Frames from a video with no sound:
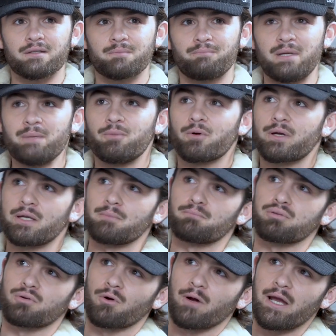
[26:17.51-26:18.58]
people can
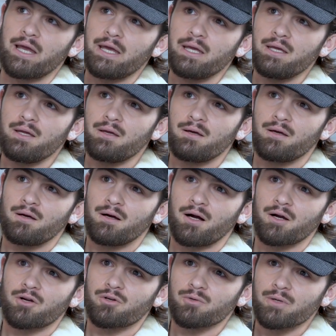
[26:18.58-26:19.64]
prey
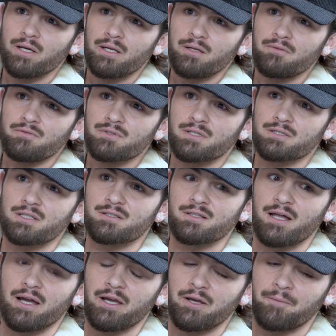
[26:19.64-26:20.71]
on creatives because it's
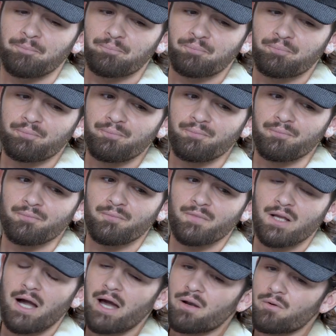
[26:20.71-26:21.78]
like,
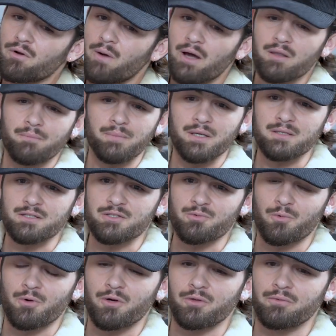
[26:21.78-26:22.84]
I don't know how the
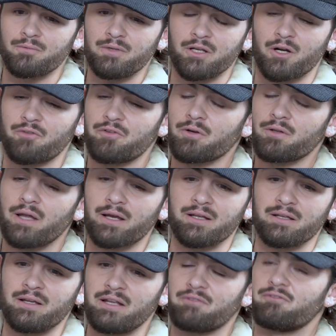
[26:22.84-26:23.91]
business world, you know, if you're like
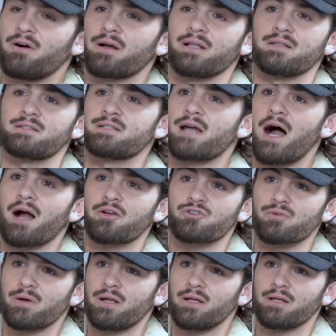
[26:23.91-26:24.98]
in fucking stock
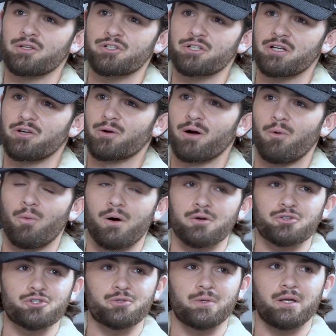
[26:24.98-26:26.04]
trading and shit, you're on
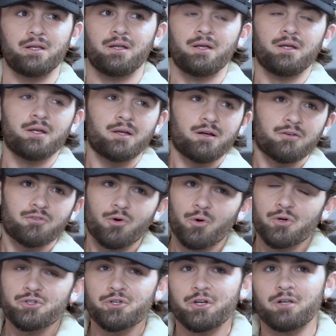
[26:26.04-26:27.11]
Wall Street, of
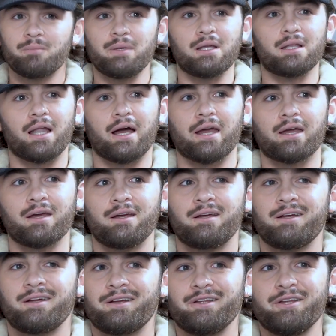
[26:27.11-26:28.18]
course you're going to be like,
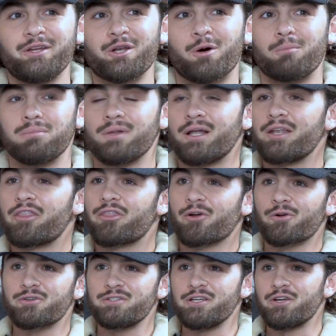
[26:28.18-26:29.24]
you know,
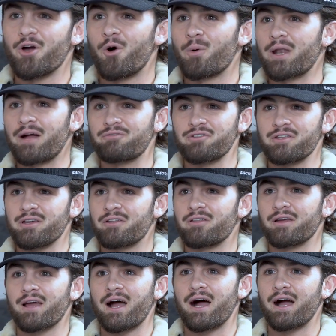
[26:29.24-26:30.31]
bloodthirsty going after the
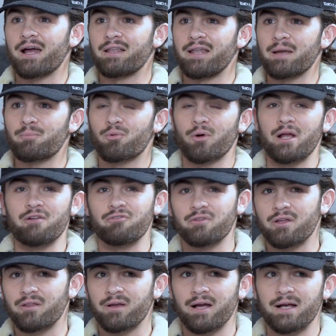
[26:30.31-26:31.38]
other guy, like praying for
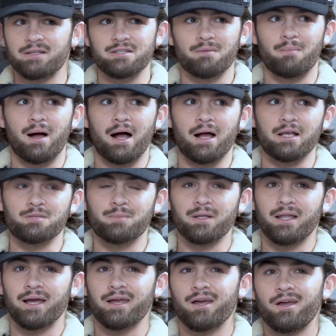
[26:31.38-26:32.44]
the other guy's demise. But
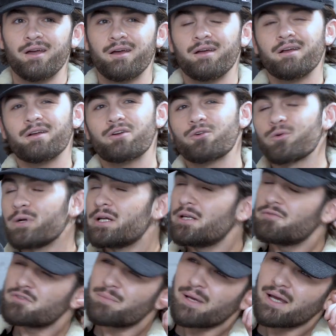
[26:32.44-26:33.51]
like
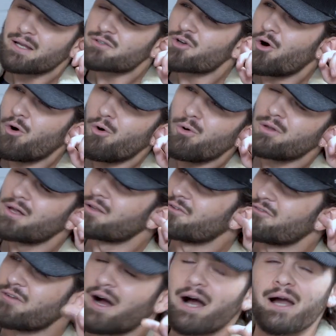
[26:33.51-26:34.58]
creatives, man, it's a whole other
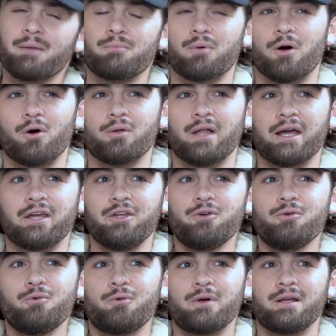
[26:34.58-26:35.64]
vibe, bro. Like
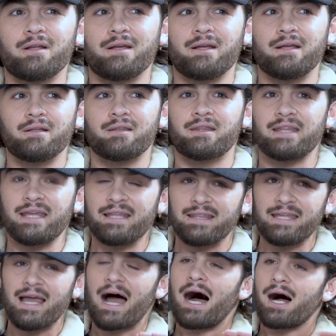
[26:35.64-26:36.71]

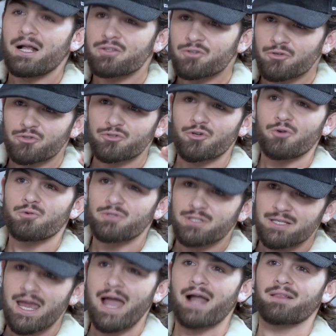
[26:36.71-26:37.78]
the odds are so
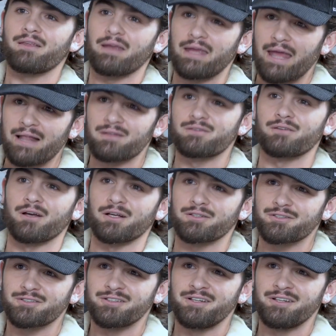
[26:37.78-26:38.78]
stacked against us